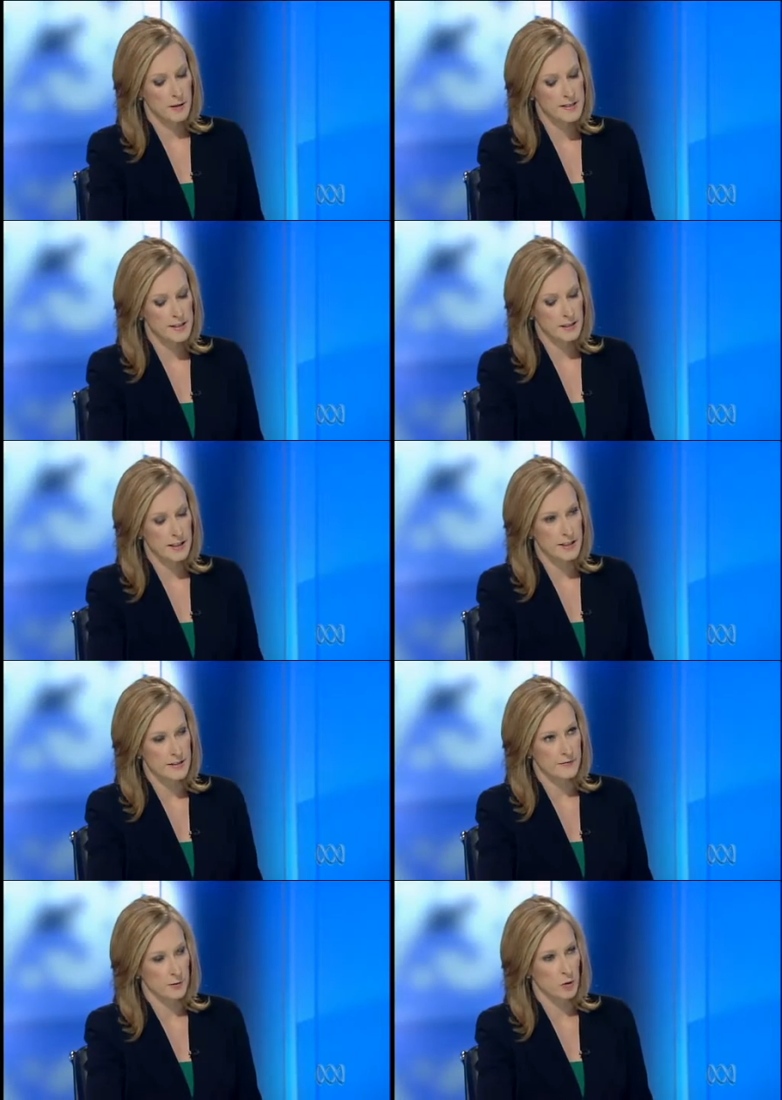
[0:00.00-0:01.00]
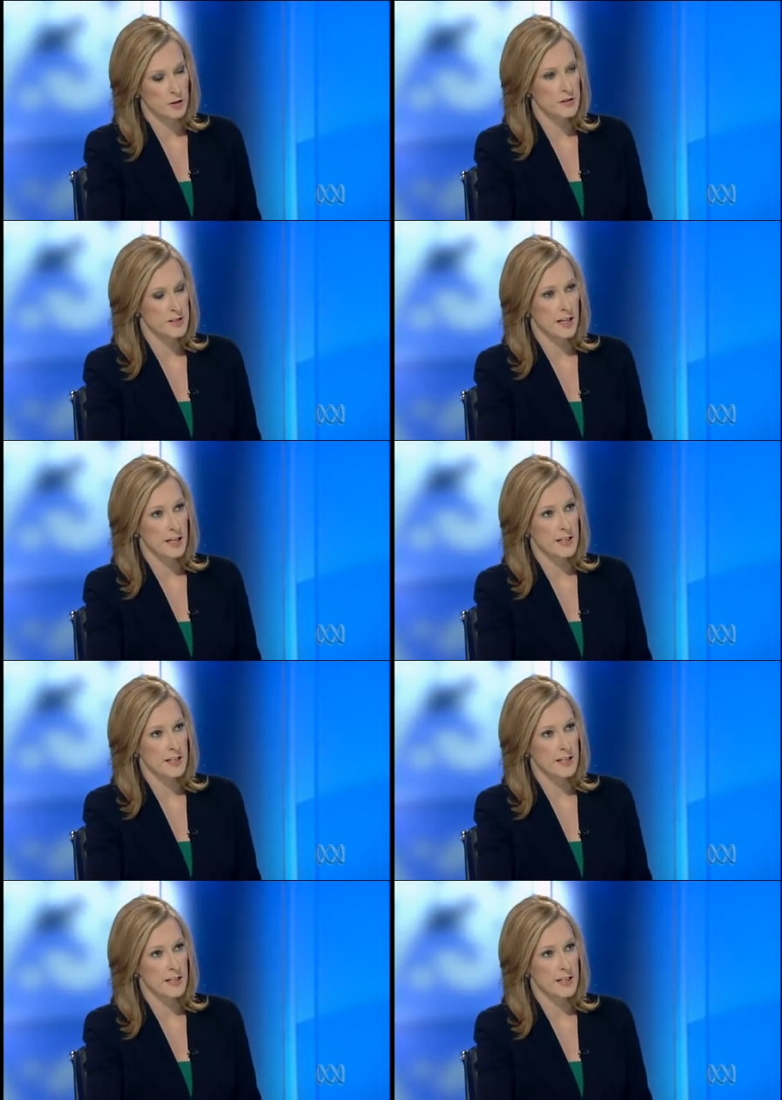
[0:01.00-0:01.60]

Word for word: basically, from what you say,